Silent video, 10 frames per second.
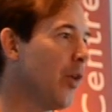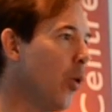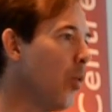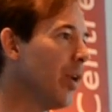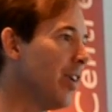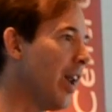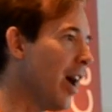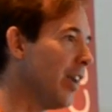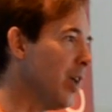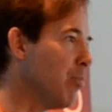If they all wanted an
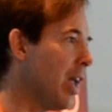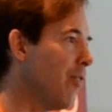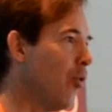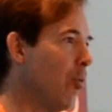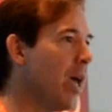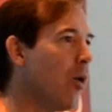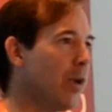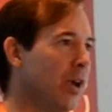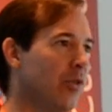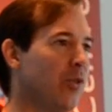RDM platform, how are
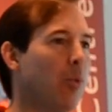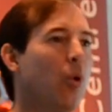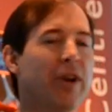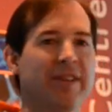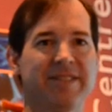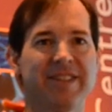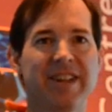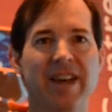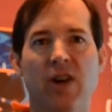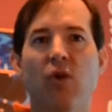we going to support it?
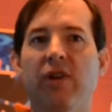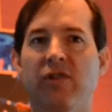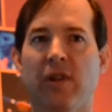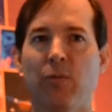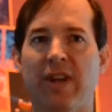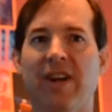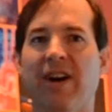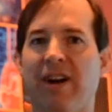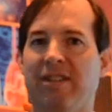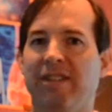And obviously we
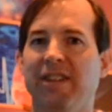can't.